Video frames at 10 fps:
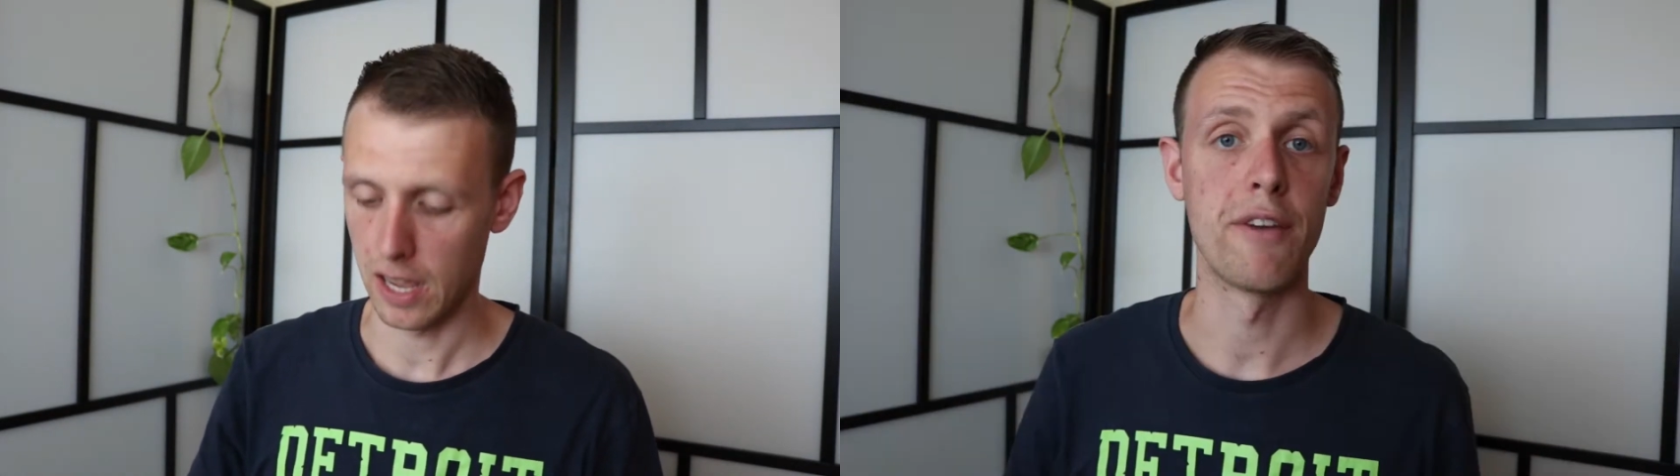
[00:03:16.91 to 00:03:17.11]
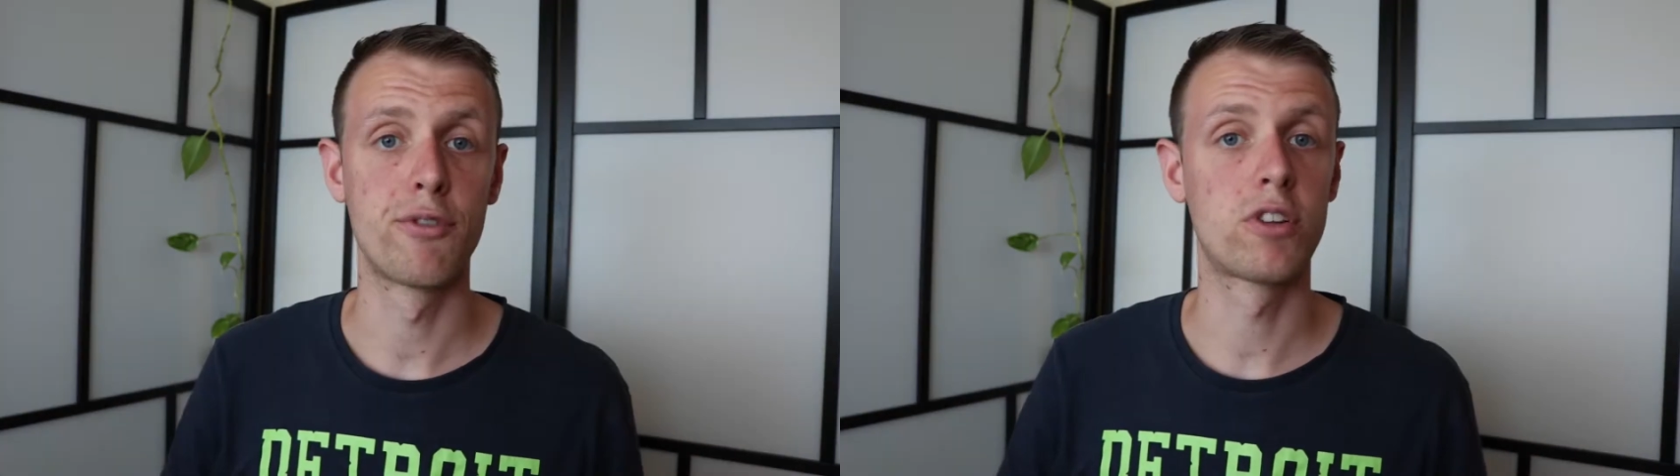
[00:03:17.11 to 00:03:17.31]

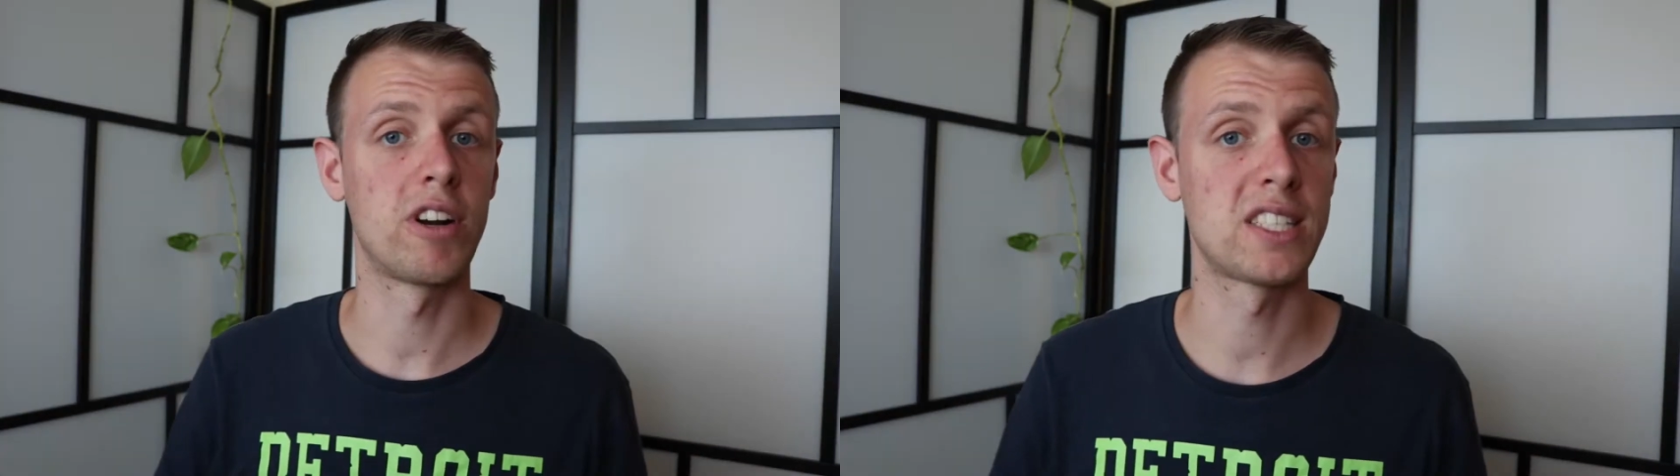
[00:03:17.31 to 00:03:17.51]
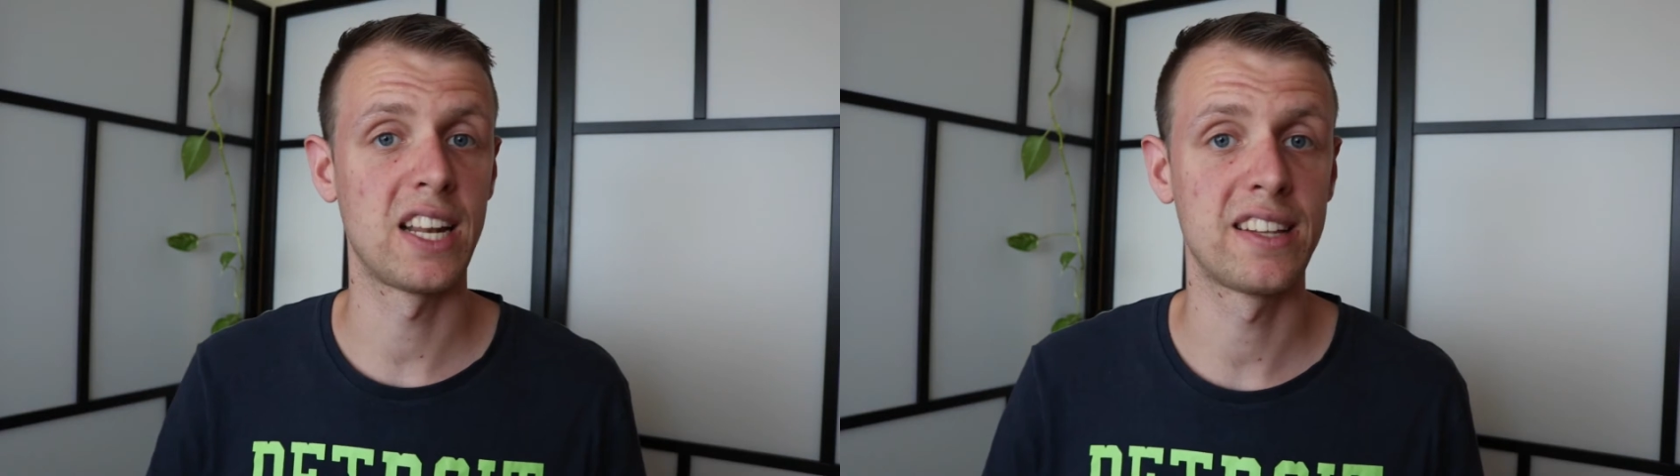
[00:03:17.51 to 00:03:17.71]
If you
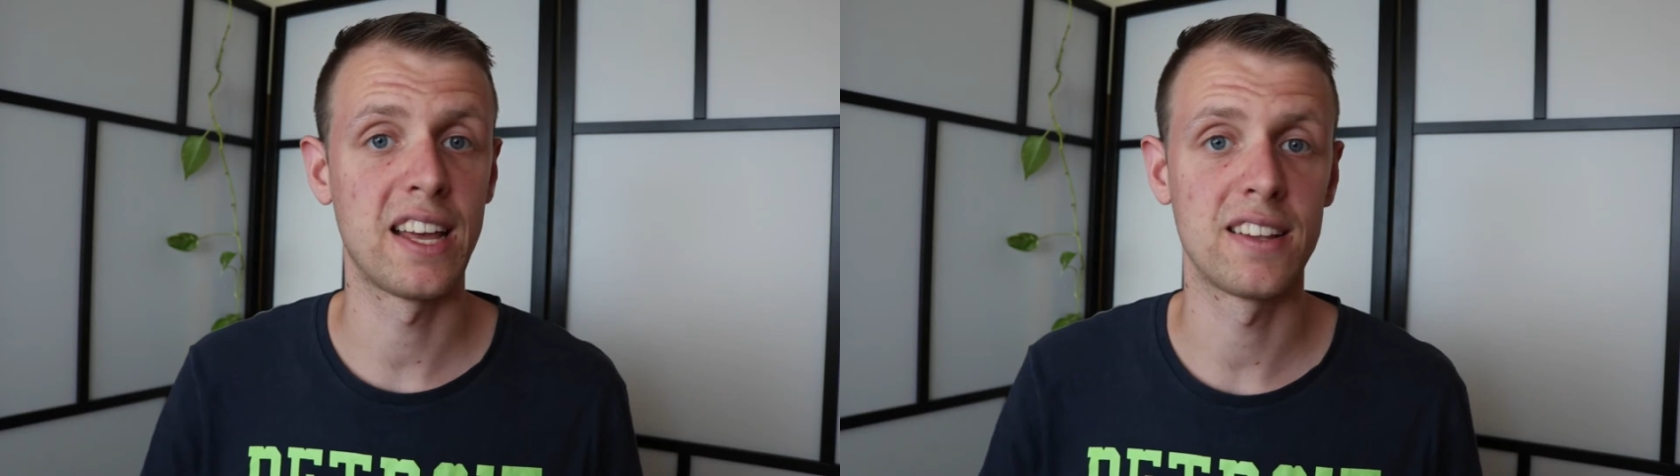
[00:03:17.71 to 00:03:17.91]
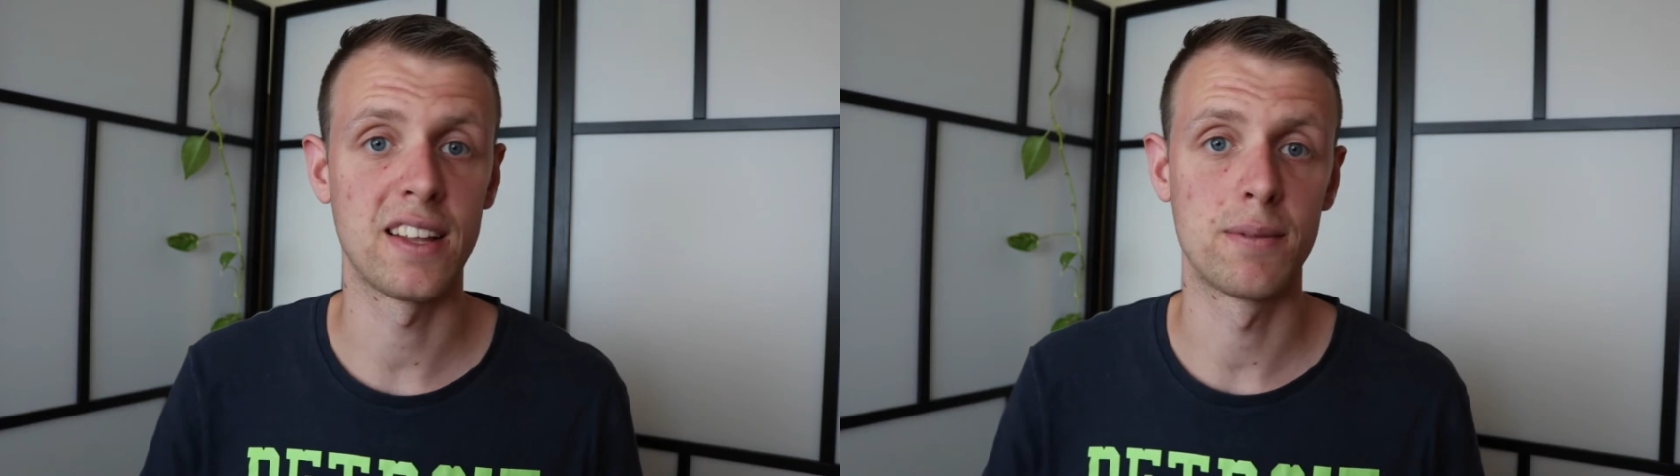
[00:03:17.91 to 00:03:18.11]
translate
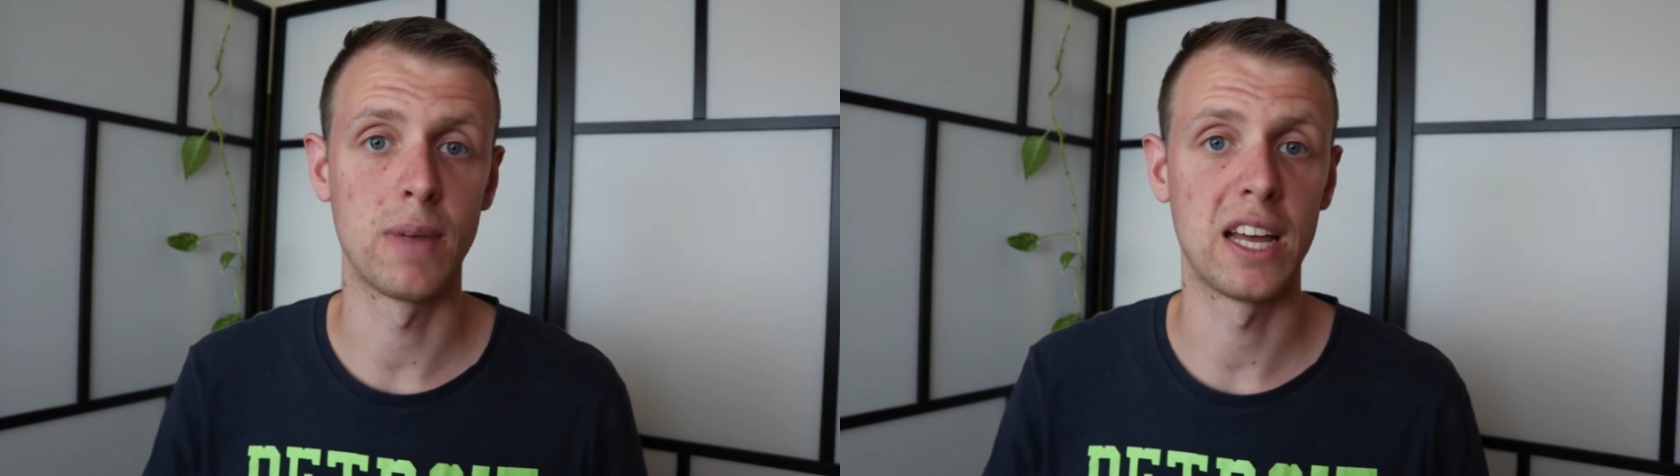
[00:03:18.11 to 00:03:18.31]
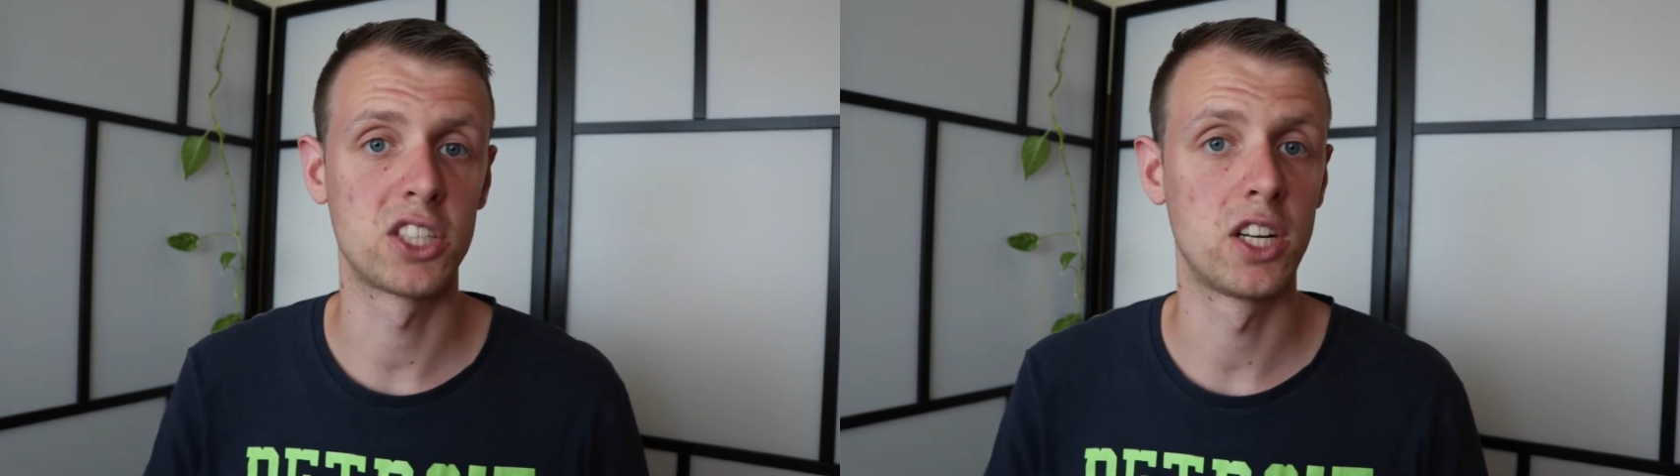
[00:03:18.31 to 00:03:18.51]
that, it
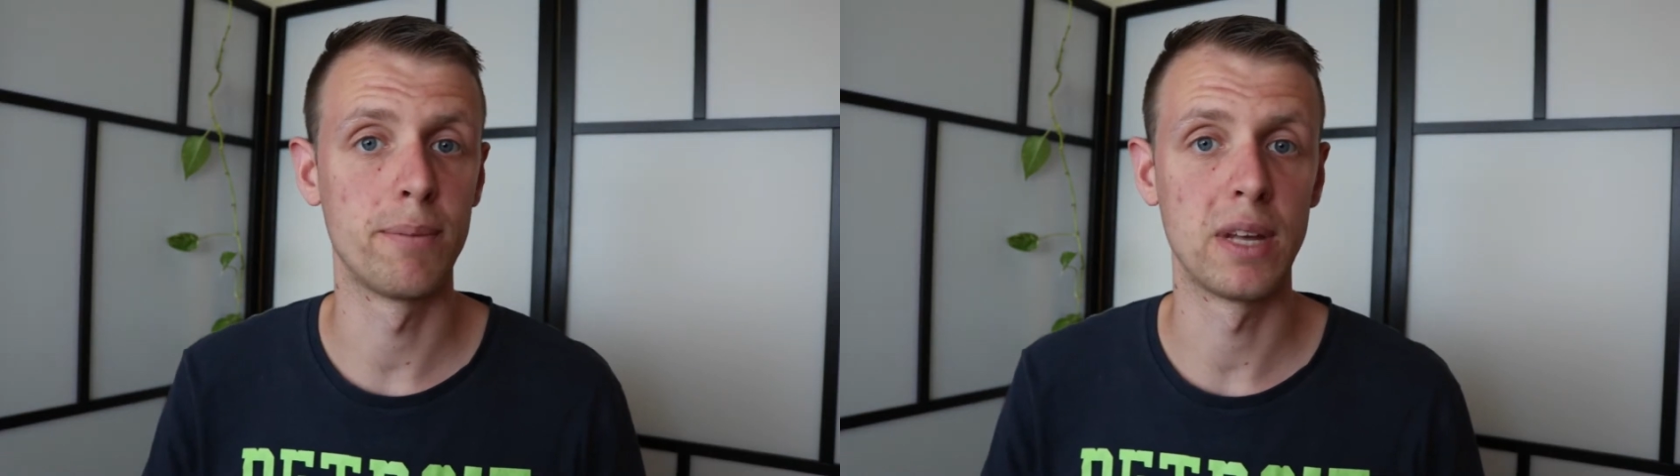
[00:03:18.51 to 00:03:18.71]
actually